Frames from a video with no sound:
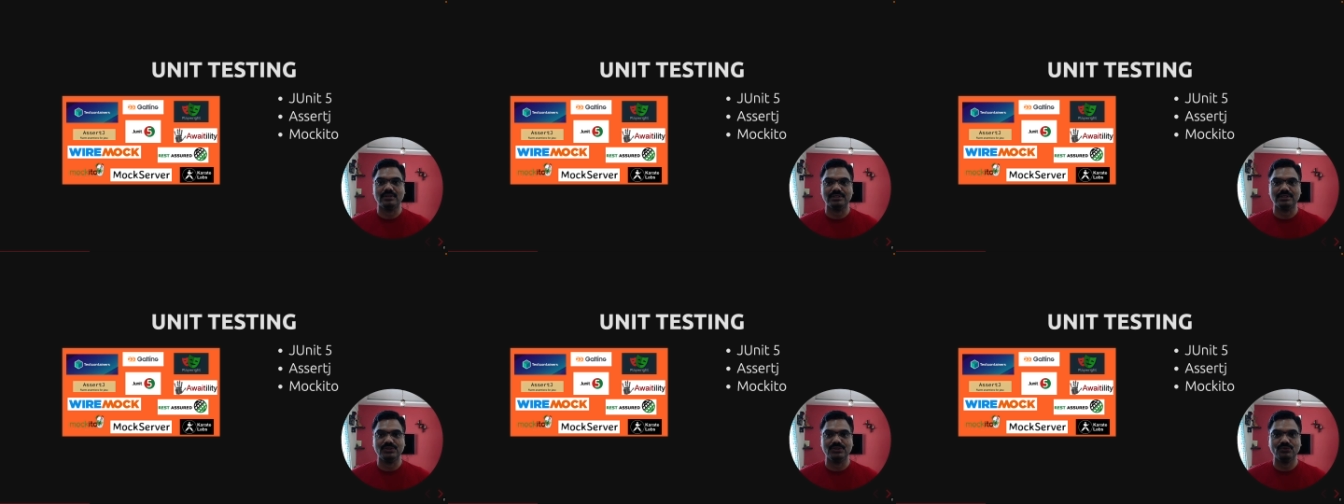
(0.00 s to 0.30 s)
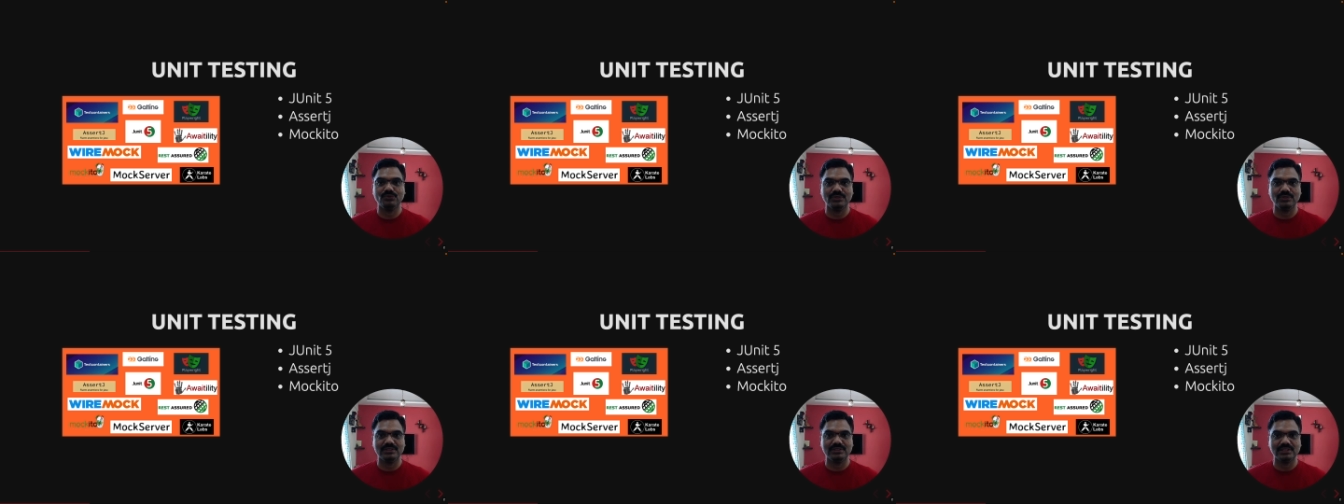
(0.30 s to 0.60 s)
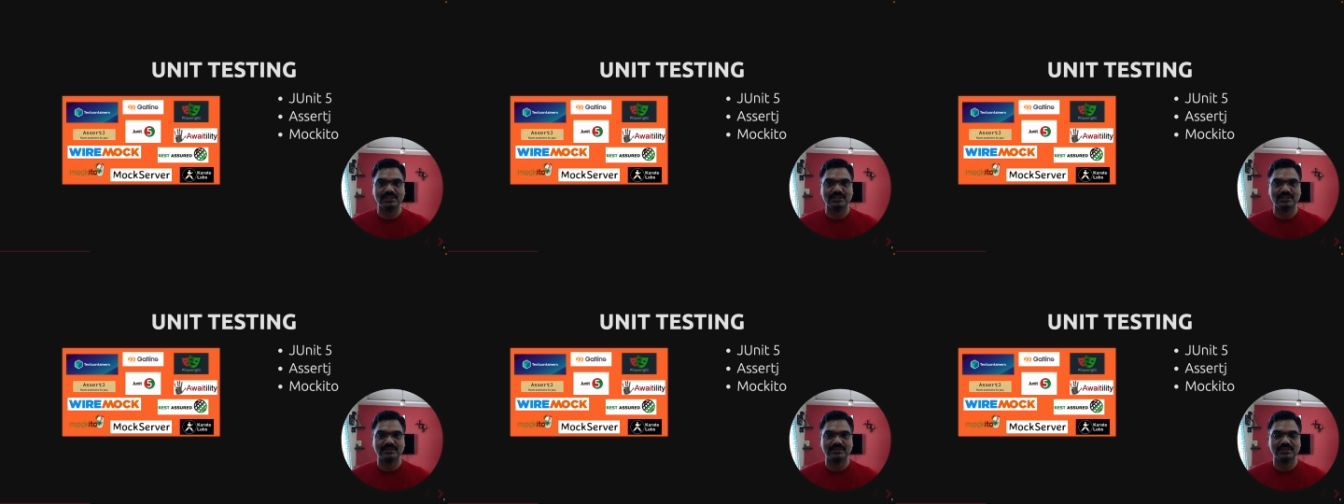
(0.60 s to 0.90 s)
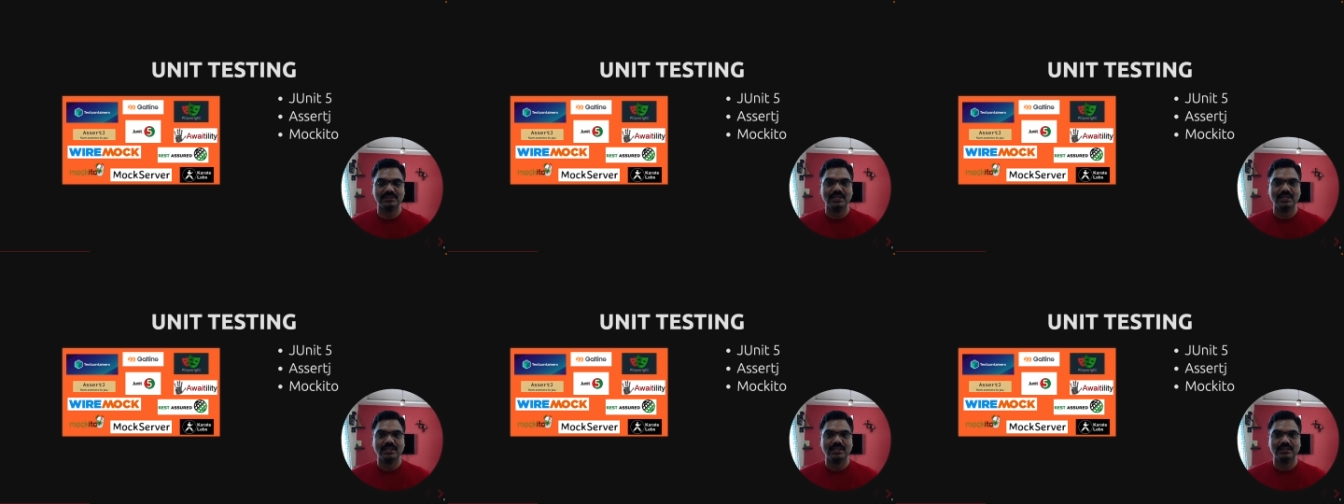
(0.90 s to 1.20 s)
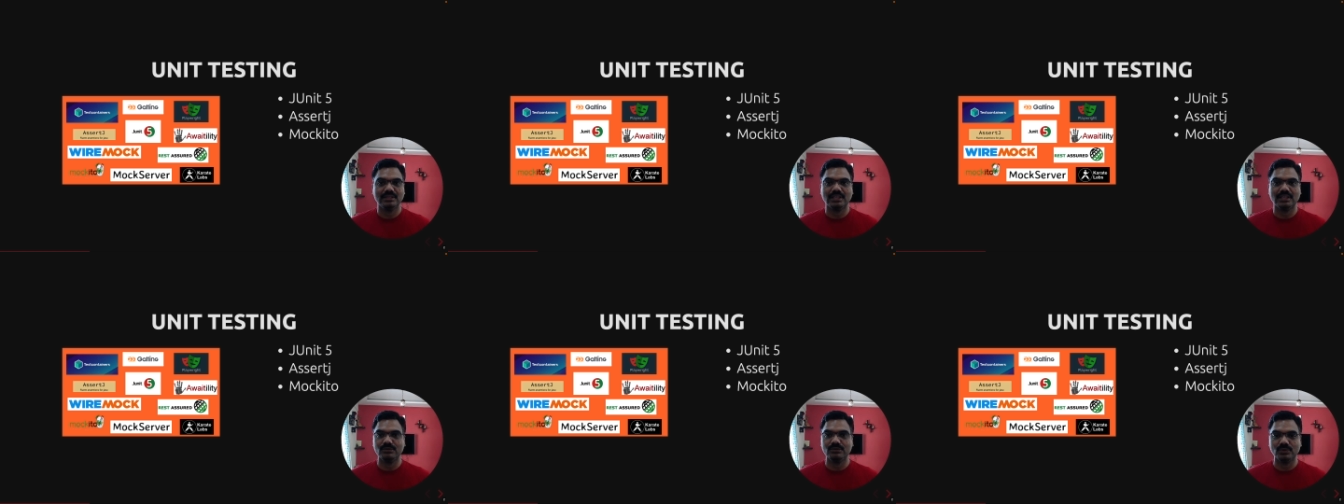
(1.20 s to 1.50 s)
new features
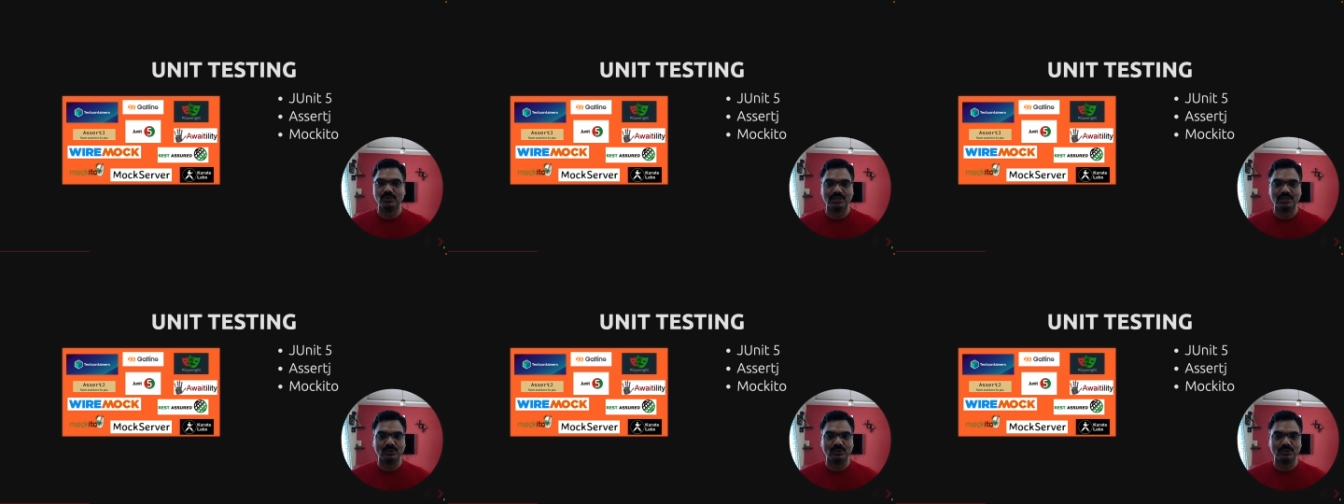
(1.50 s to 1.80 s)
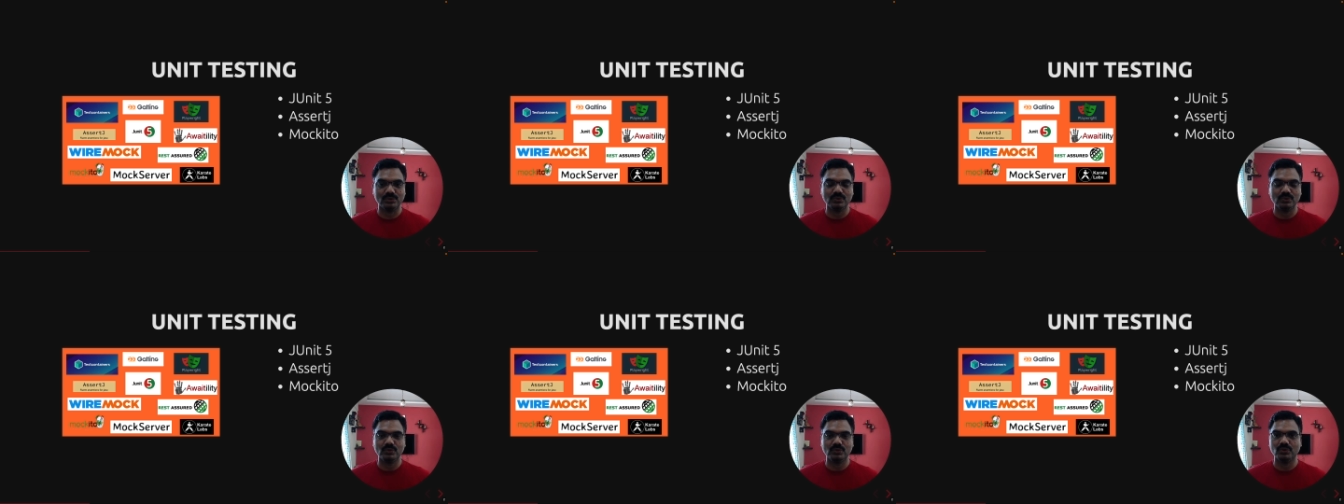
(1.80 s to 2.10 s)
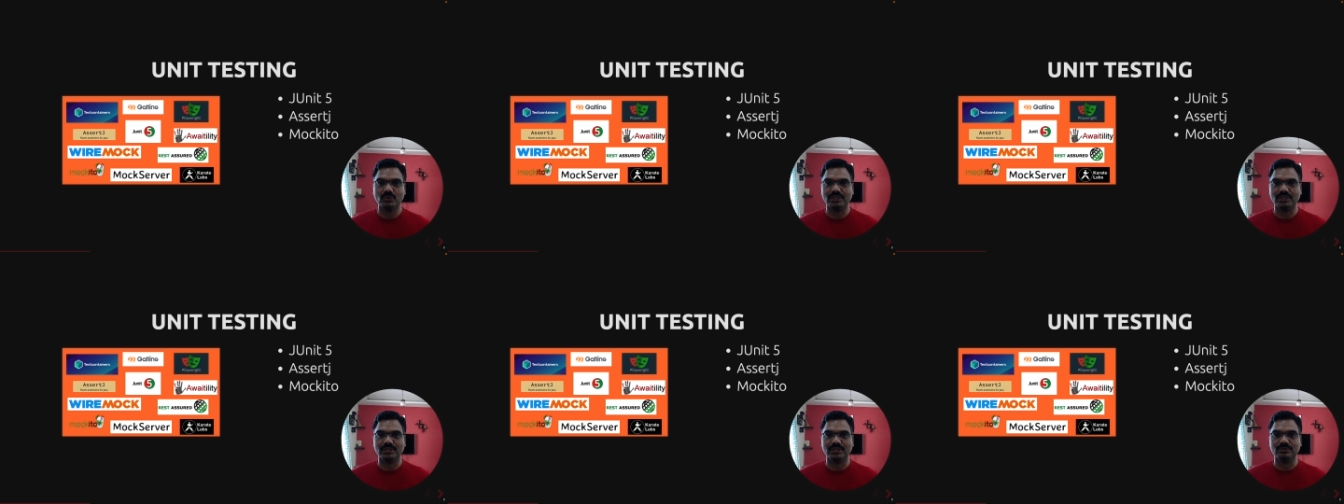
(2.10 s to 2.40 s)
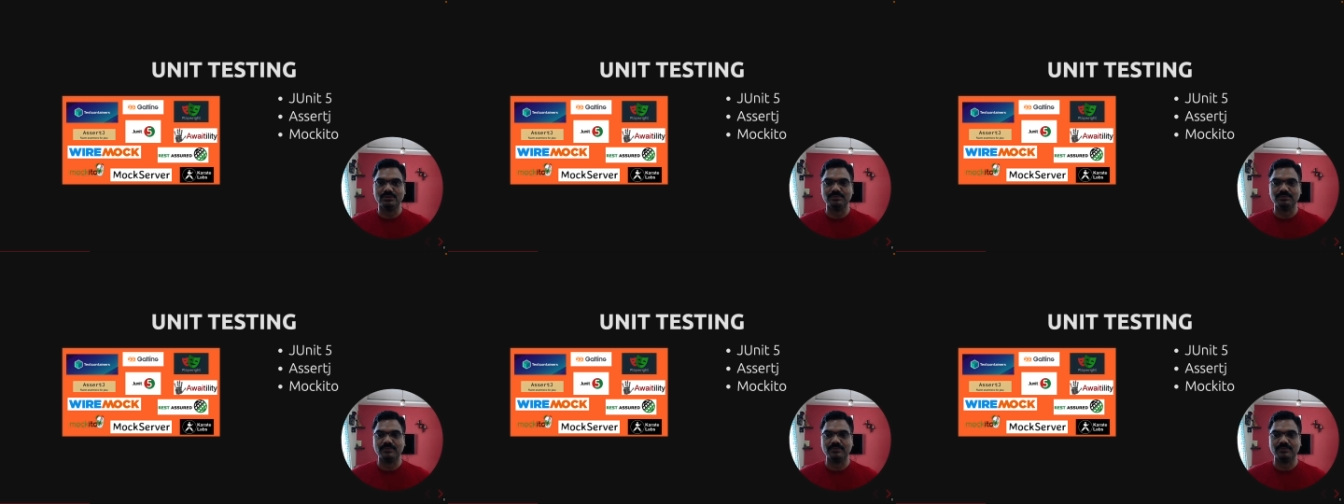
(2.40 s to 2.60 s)
that we are going to look into.